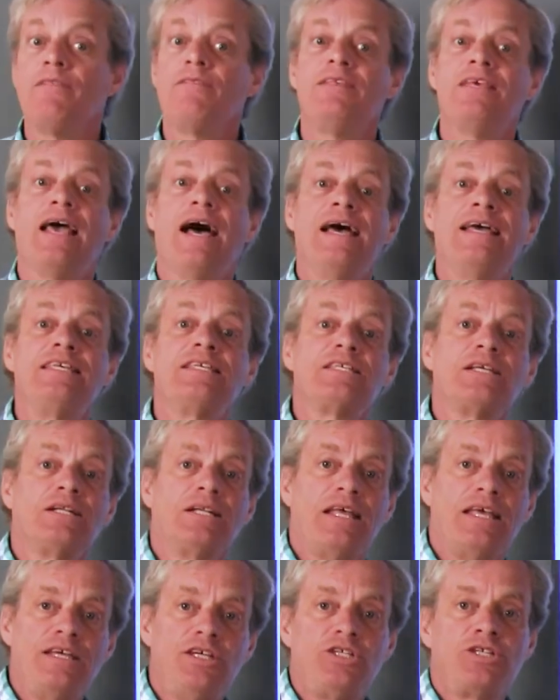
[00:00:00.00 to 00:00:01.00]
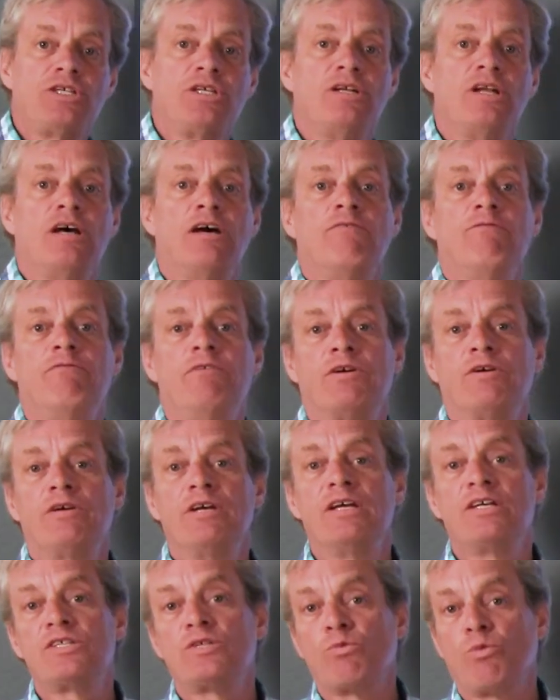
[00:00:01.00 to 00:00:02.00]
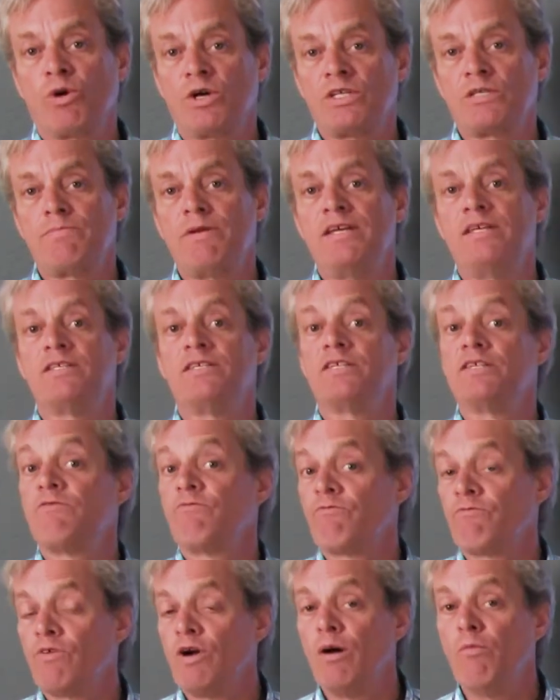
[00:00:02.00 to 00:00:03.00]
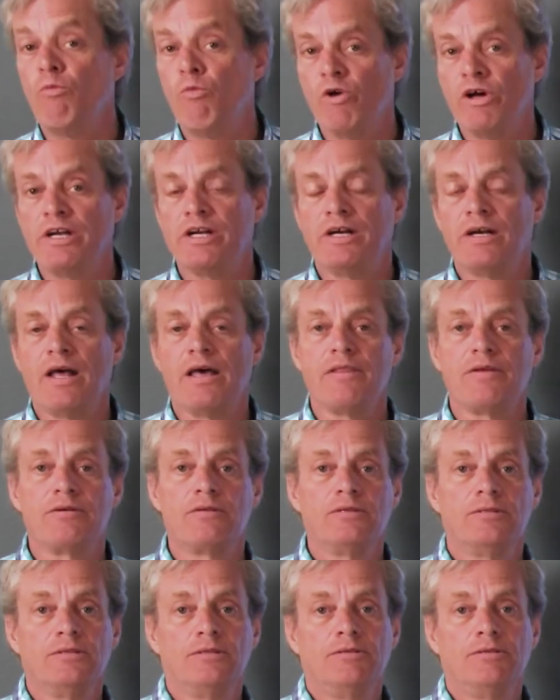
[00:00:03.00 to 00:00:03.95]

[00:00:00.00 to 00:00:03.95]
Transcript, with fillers: the isolation of various workspaces from one another.